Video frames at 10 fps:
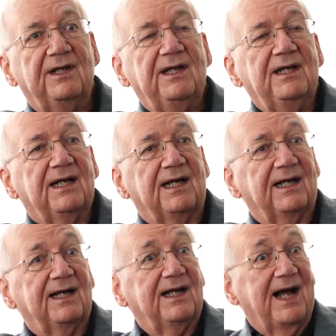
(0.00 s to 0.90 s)

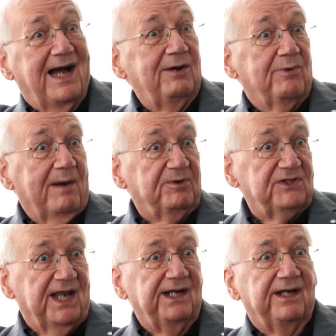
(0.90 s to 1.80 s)
high
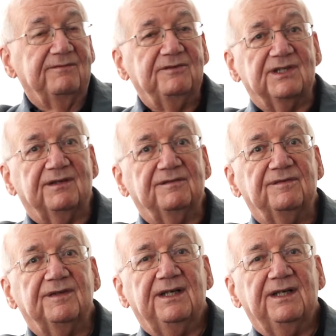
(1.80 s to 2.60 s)
representatives of